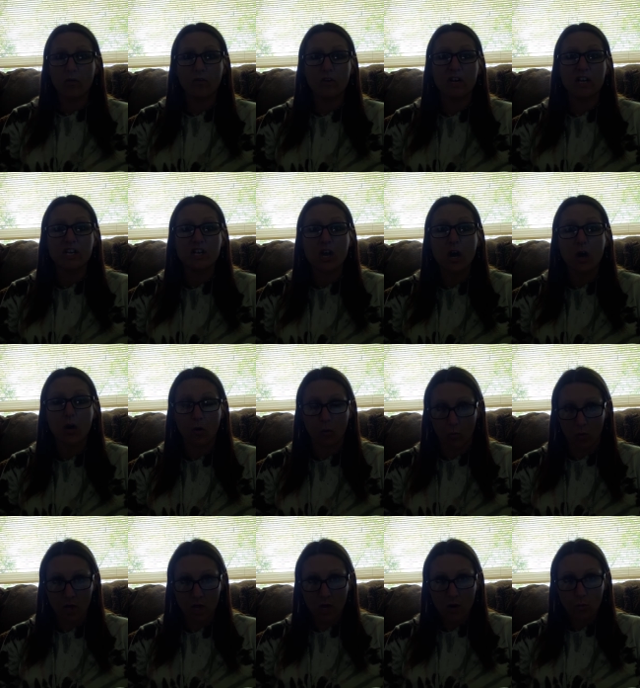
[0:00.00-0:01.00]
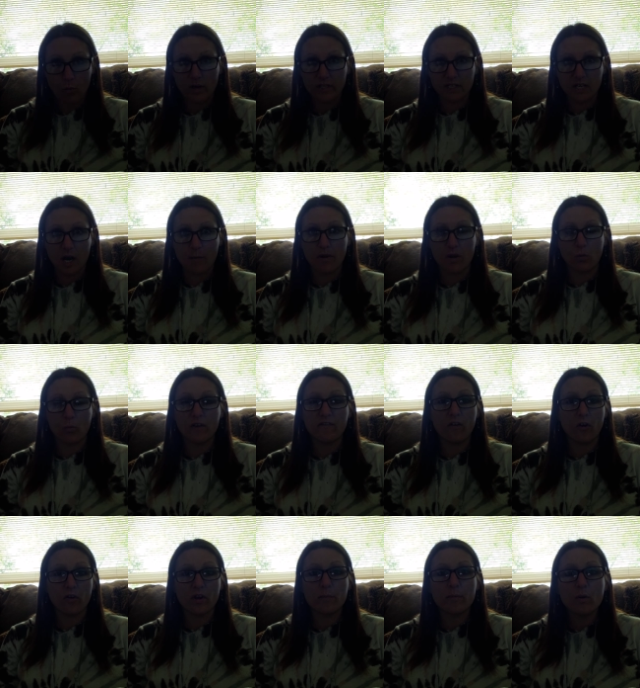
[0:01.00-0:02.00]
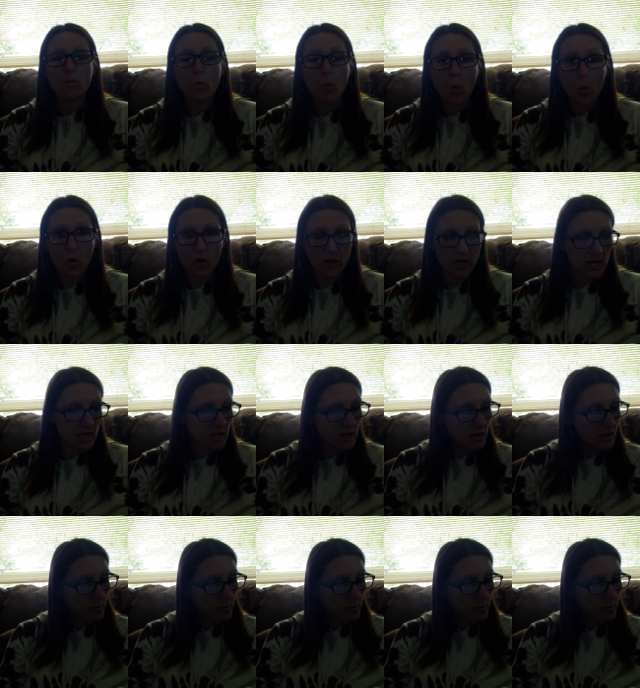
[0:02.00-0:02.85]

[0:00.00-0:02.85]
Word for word: already know what's coming. We've already been warning,